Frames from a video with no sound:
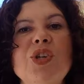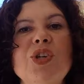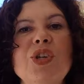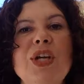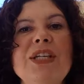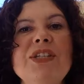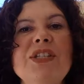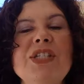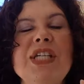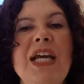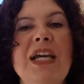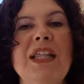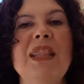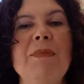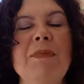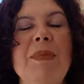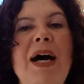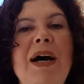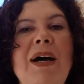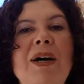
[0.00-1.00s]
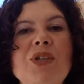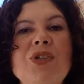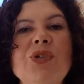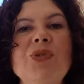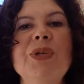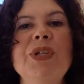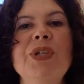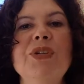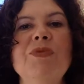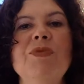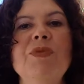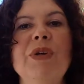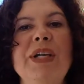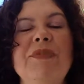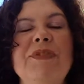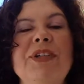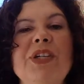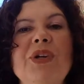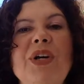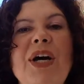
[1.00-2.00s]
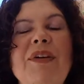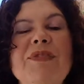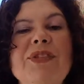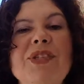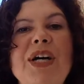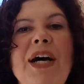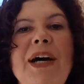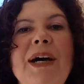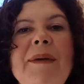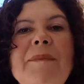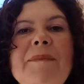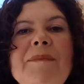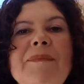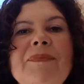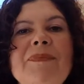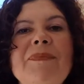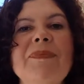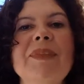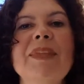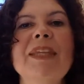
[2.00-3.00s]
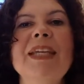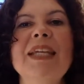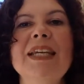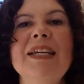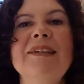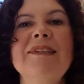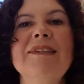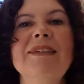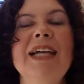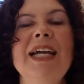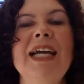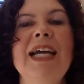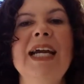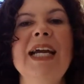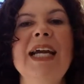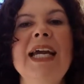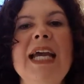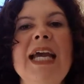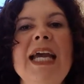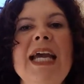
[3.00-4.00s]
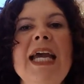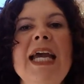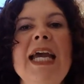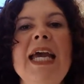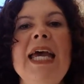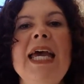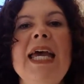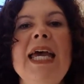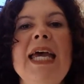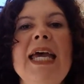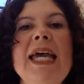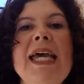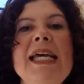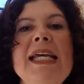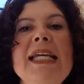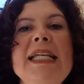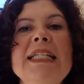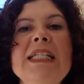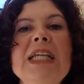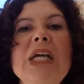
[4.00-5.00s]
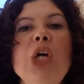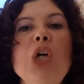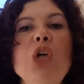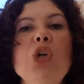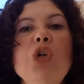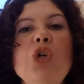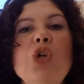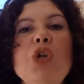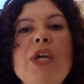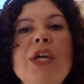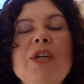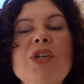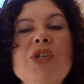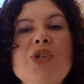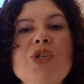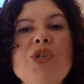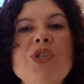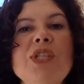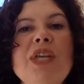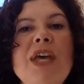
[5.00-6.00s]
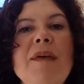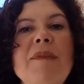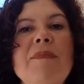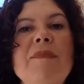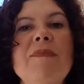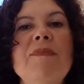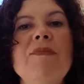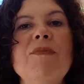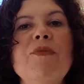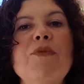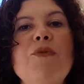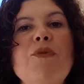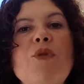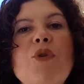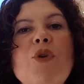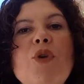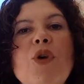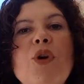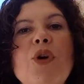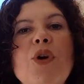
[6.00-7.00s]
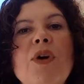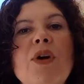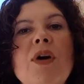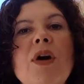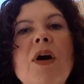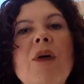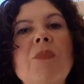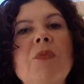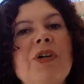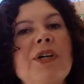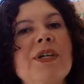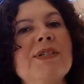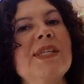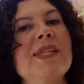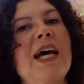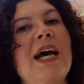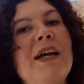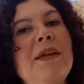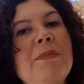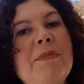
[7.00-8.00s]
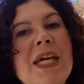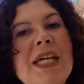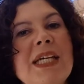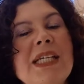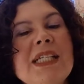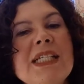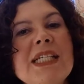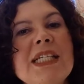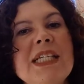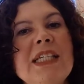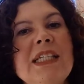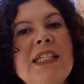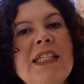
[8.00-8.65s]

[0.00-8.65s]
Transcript: you can check them out whenever you have time. Okay, and you can use them for homework assignment.